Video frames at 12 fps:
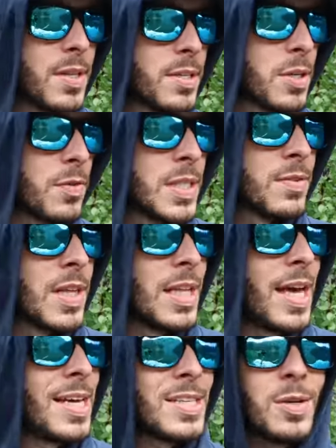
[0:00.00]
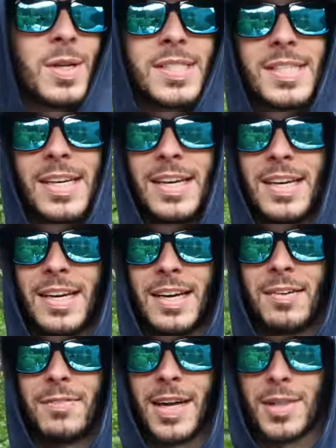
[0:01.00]
on the surface of the lake. So let's
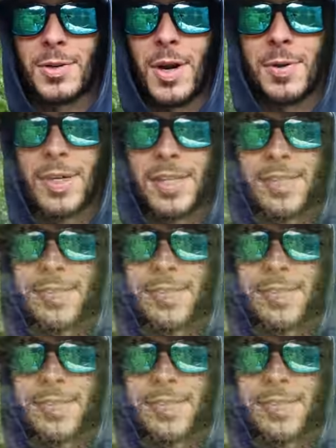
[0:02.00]
fly the drone.